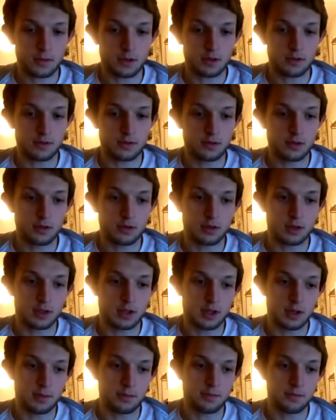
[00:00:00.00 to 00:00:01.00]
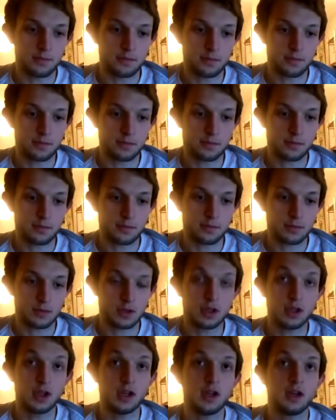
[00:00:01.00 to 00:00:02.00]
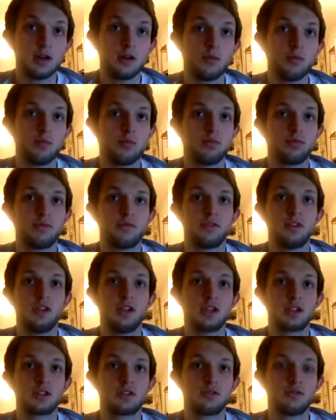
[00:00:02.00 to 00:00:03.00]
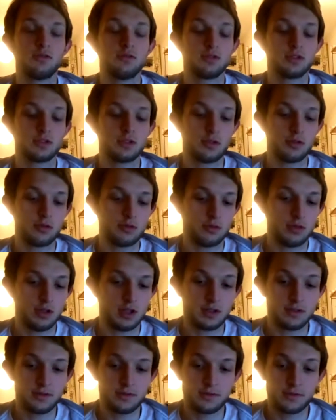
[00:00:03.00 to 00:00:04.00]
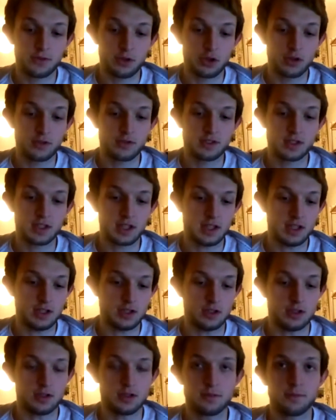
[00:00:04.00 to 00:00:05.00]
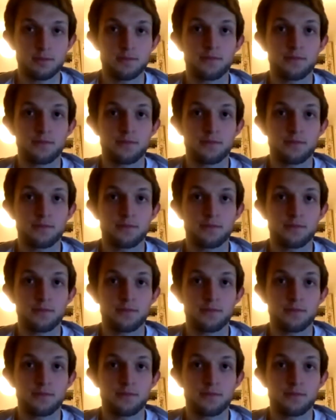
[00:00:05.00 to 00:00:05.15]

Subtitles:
I forgot where I am. Yeah, for the actual, so you have 5 stages.